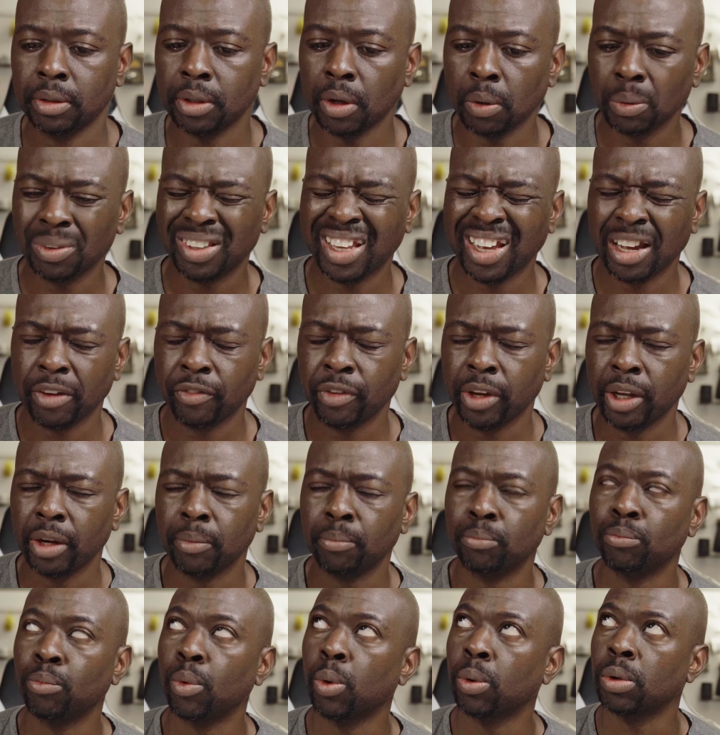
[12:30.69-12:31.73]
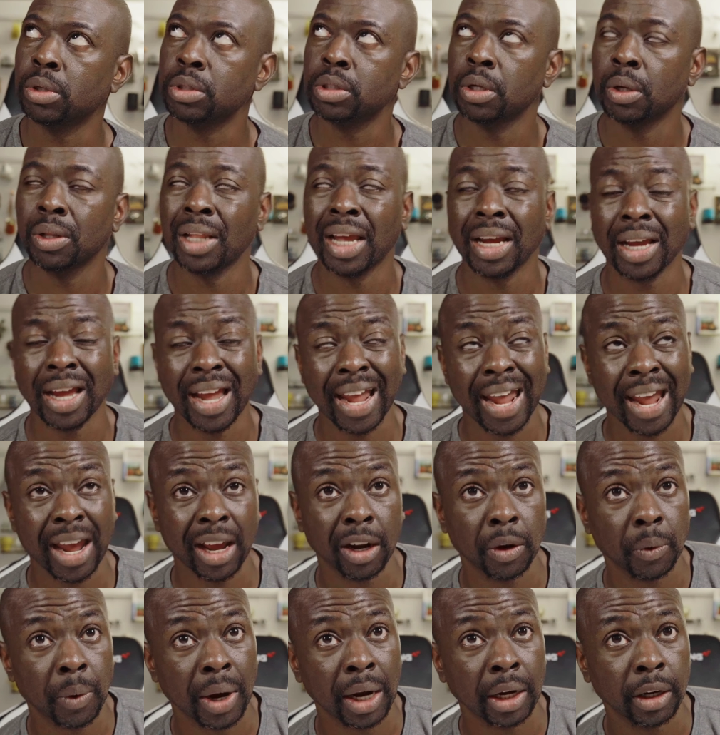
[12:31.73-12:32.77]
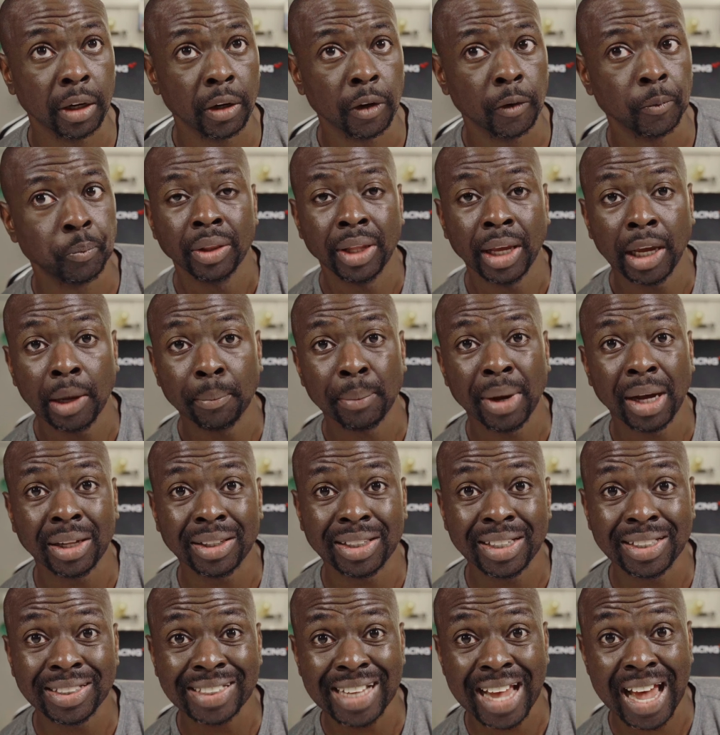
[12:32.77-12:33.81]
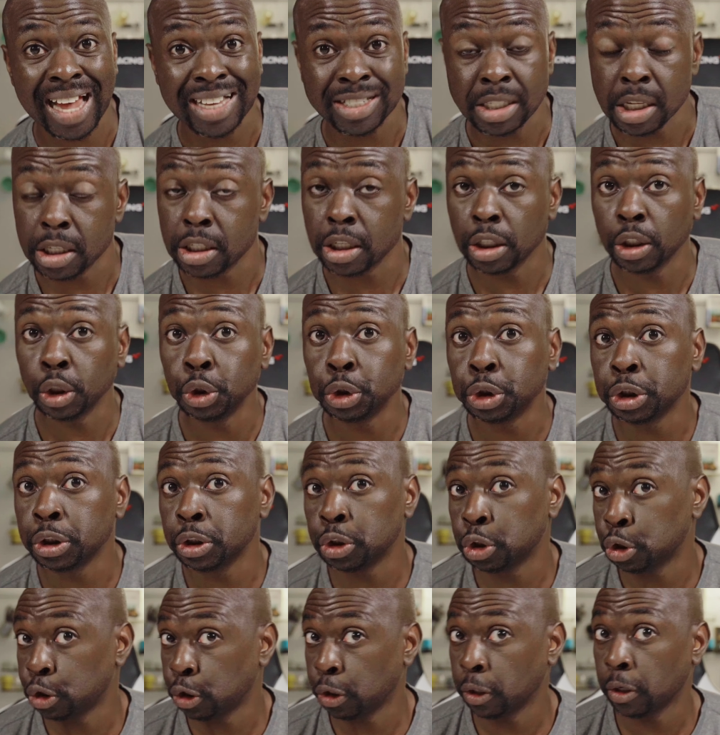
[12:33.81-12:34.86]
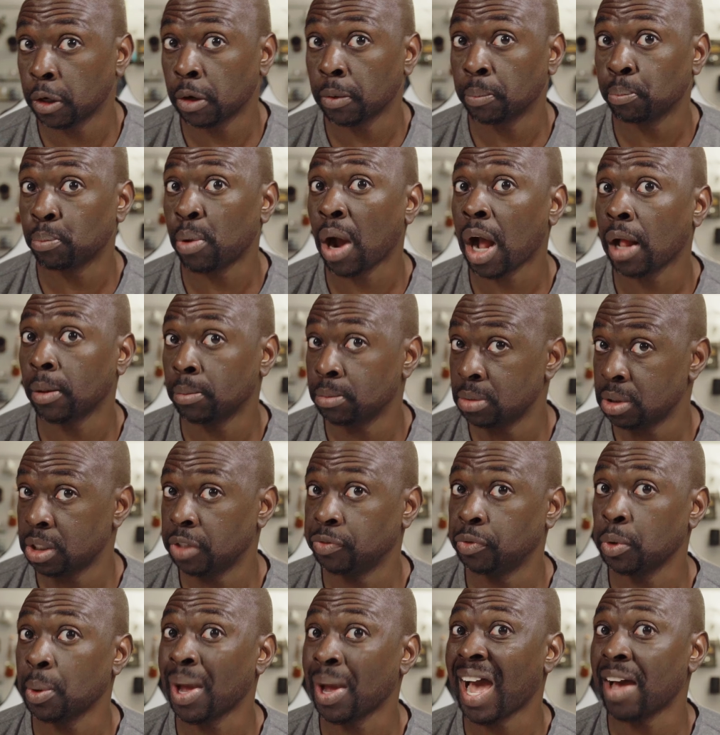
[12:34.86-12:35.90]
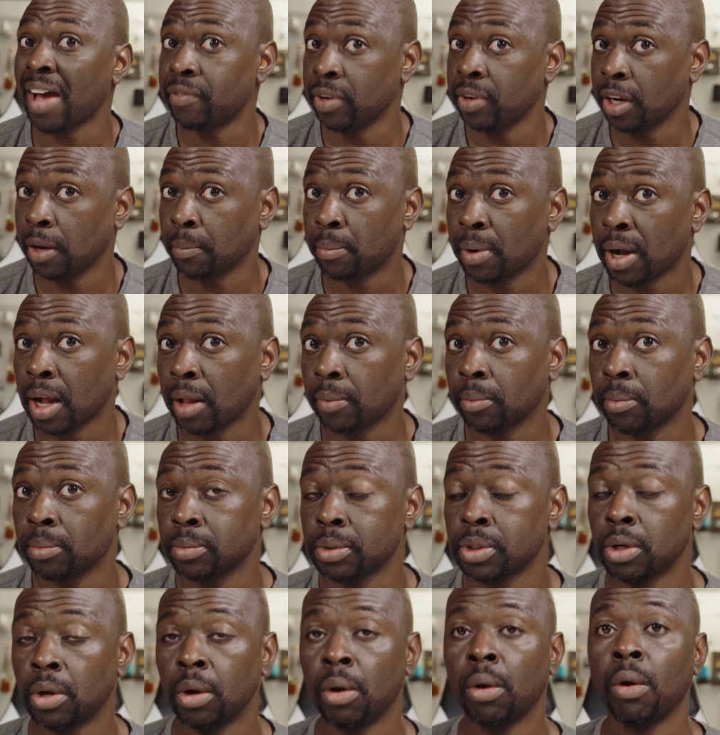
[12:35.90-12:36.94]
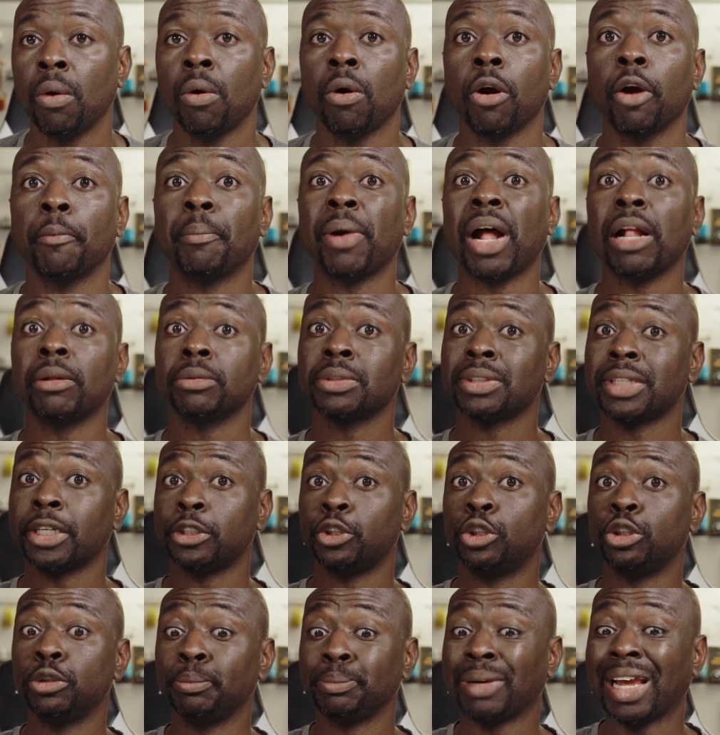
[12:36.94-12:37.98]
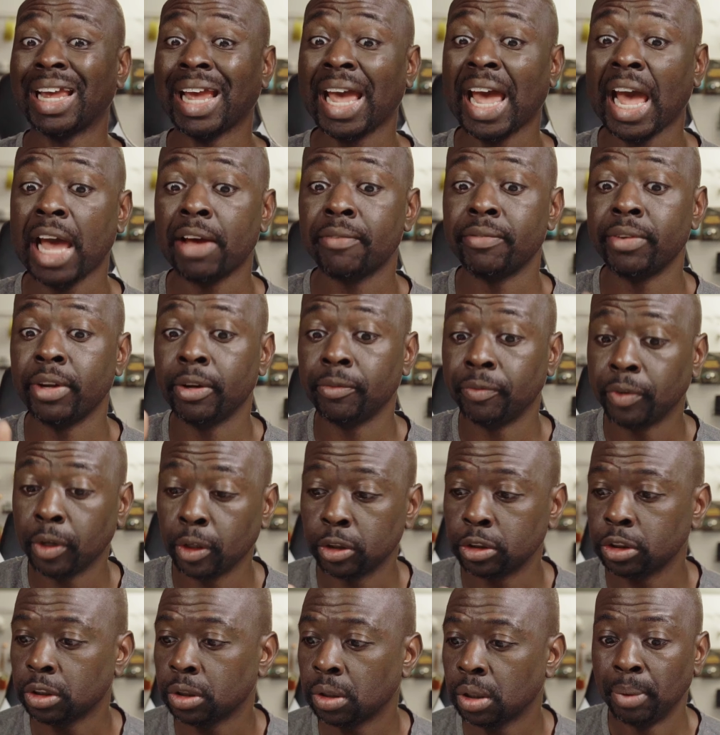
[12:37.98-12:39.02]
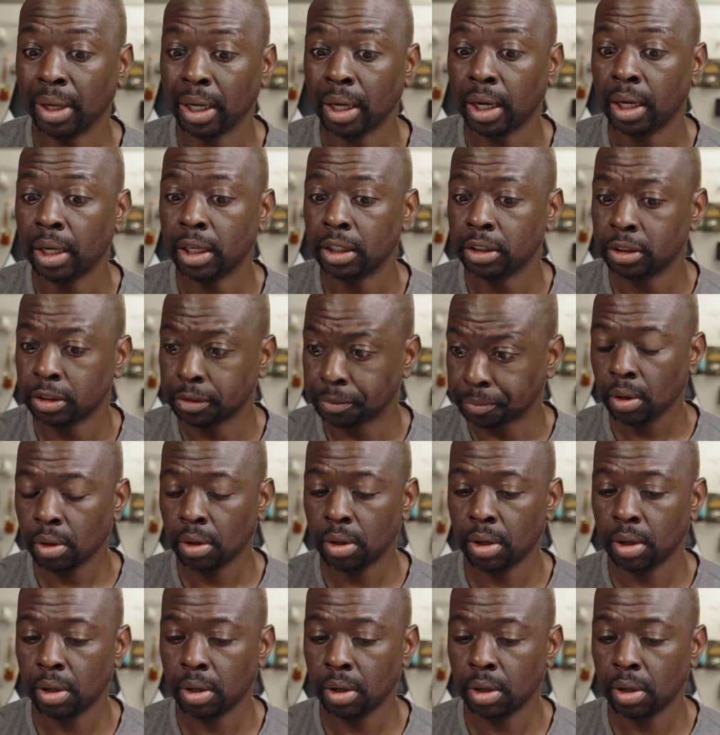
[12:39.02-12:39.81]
Don't think of it more so like a hand grinder. Think about this as the solution to your problems if you have any problems or problems that you may have in the future, because